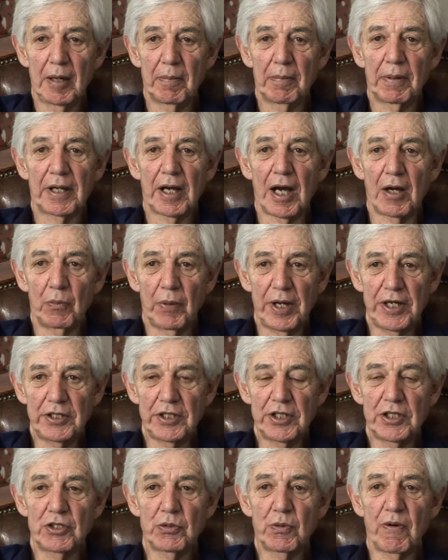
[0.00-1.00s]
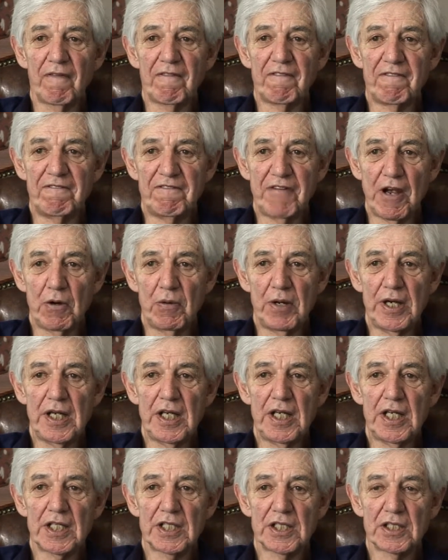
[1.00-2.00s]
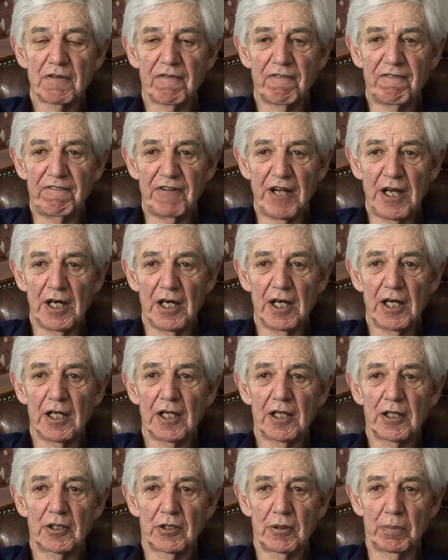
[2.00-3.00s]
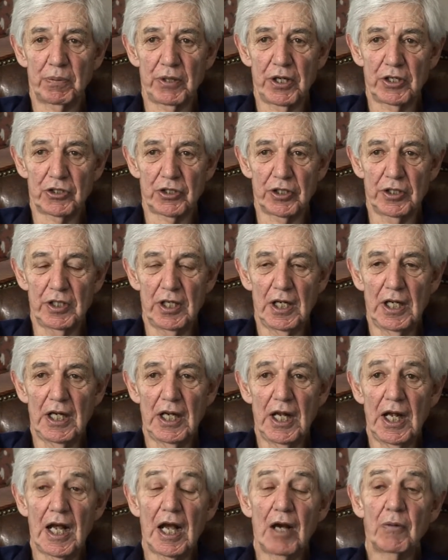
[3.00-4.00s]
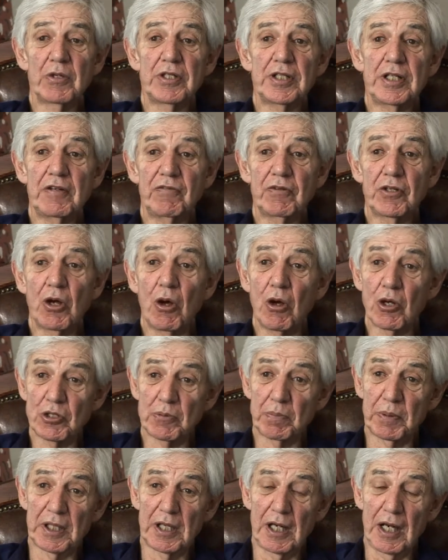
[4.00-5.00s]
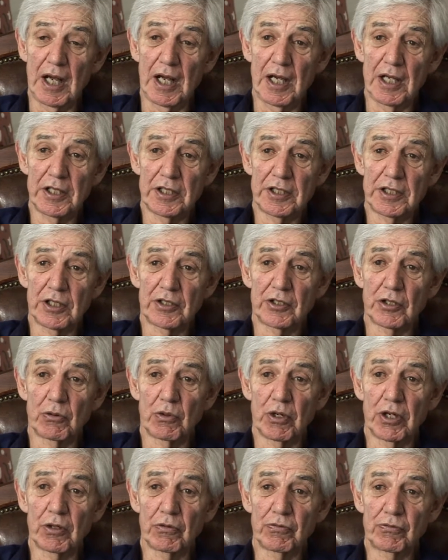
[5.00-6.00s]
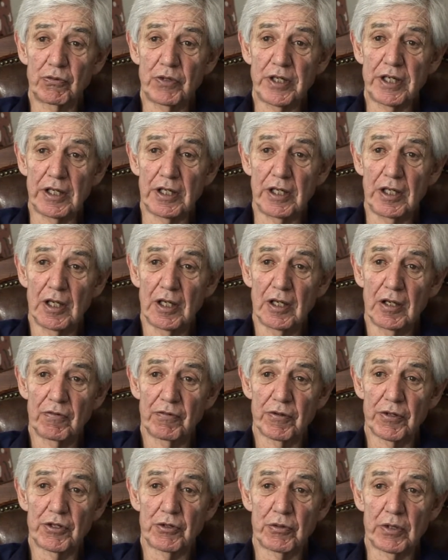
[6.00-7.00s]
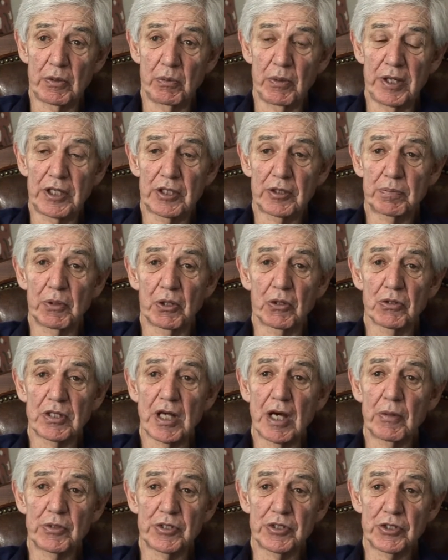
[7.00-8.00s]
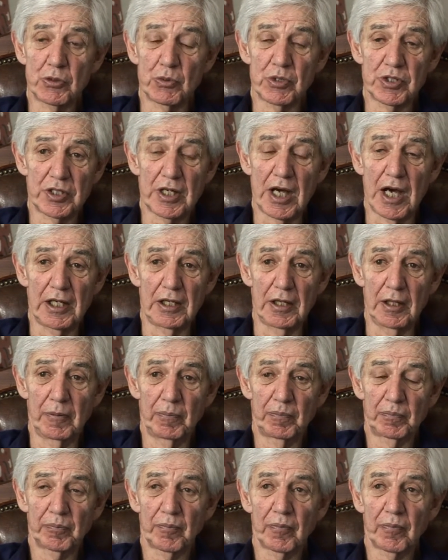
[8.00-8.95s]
but I went into a very severe depression and was even hospitalized at the Royal Free for three weeks because I was suicidal.